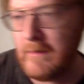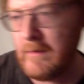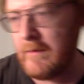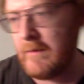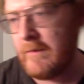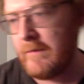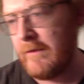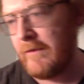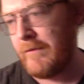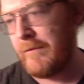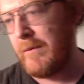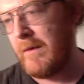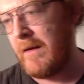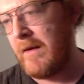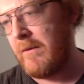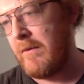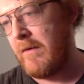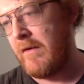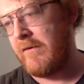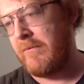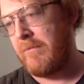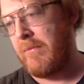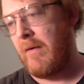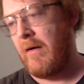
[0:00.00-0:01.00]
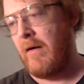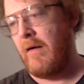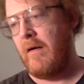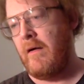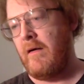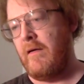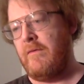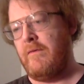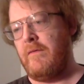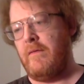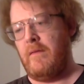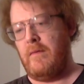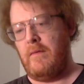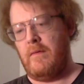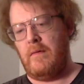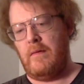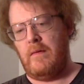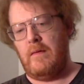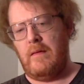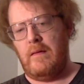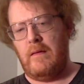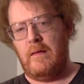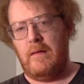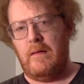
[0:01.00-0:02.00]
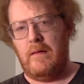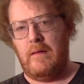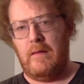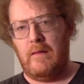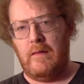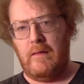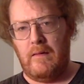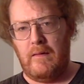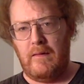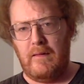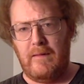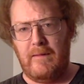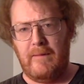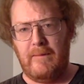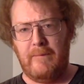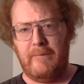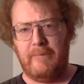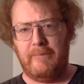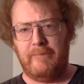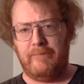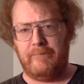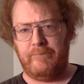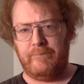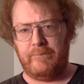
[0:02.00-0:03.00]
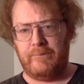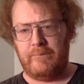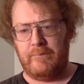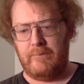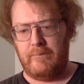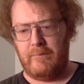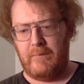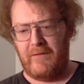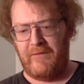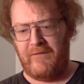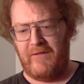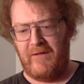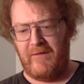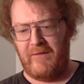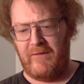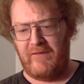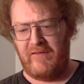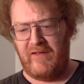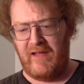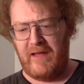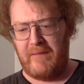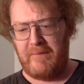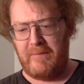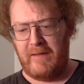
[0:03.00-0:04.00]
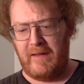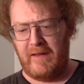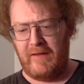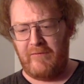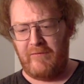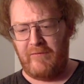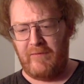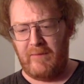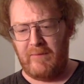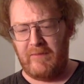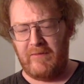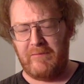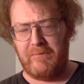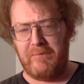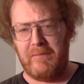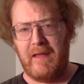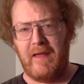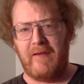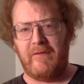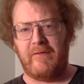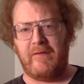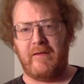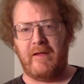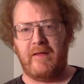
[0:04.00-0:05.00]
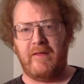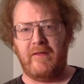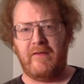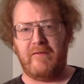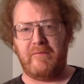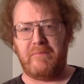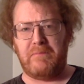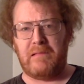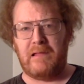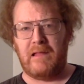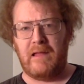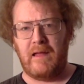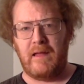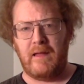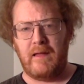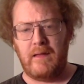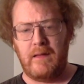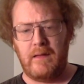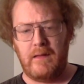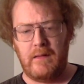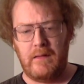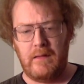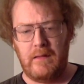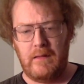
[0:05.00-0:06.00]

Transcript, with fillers: This one I watched part of. Um, my favorite Japanese film is based on this play.